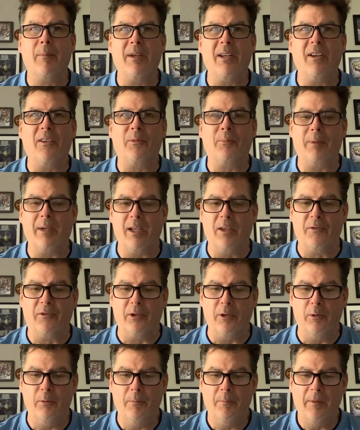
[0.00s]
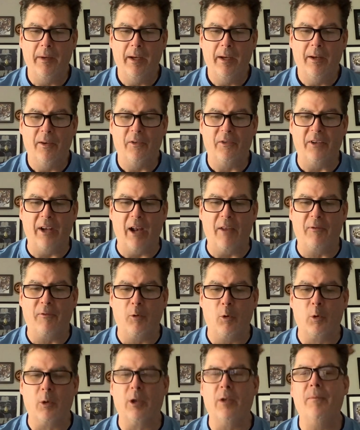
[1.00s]
ESPN 2, South
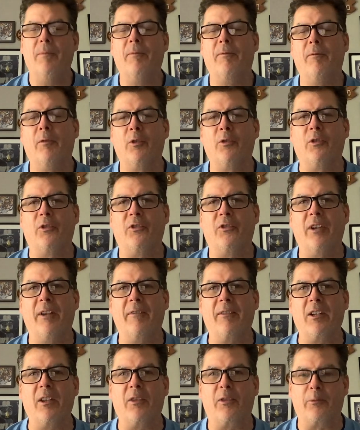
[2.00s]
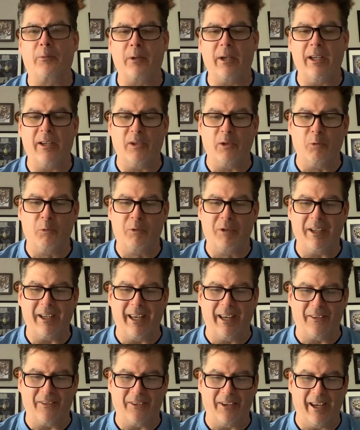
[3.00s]
Florida versus 7-3
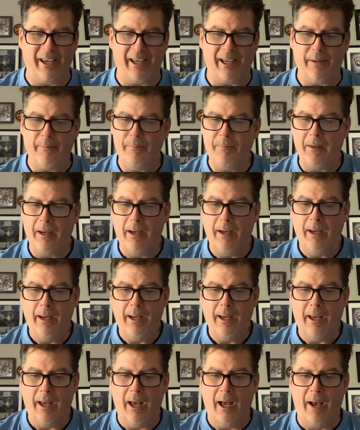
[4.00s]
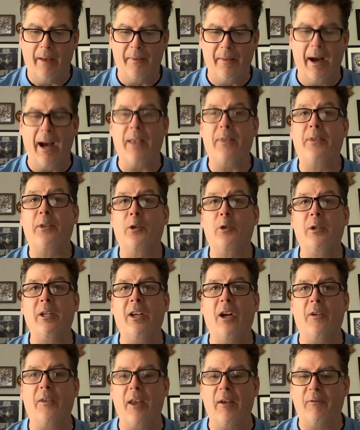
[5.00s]
UTSA.
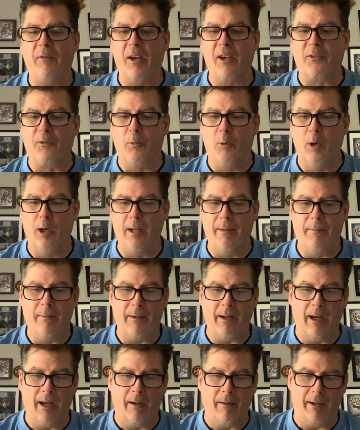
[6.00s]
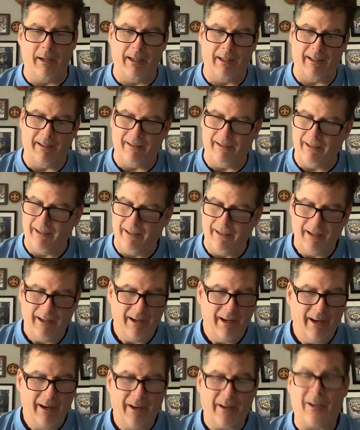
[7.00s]
9:30 on FS1,
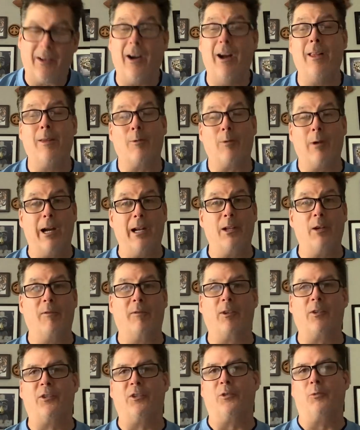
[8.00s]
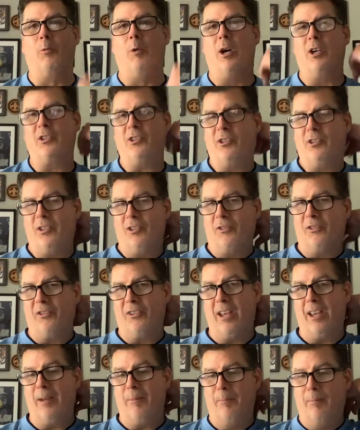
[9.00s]
Colorado versus Washington
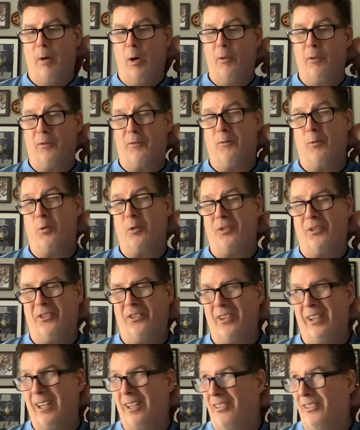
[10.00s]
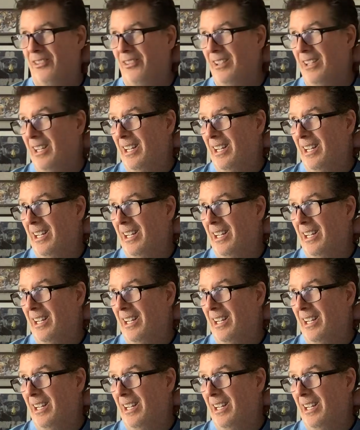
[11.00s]
State. Both are 4-6.